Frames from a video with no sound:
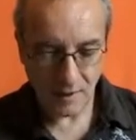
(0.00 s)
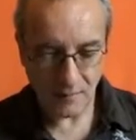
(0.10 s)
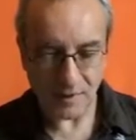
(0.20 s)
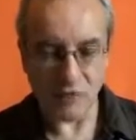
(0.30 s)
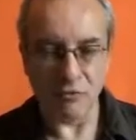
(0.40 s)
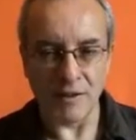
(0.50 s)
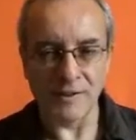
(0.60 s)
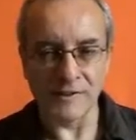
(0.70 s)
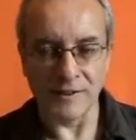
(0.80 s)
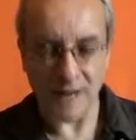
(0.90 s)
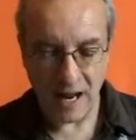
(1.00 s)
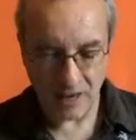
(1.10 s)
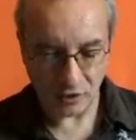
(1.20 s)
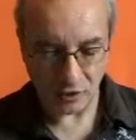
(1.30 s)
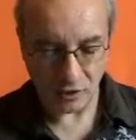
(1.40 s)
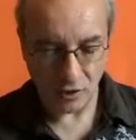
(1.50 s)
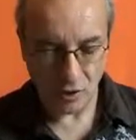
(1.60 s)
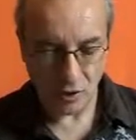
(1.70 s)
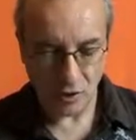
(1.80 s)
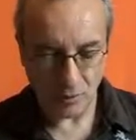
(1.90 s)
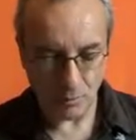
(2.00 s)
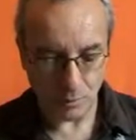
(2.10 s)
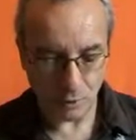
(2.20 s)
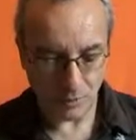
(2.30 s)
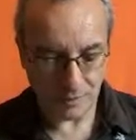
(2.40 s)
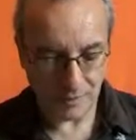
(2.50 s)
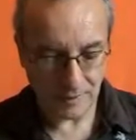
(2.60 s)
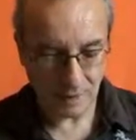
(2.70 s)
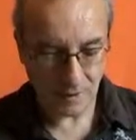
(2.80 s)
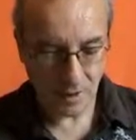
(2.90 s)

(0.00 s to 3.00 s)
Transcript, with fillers: that's restless action or impurity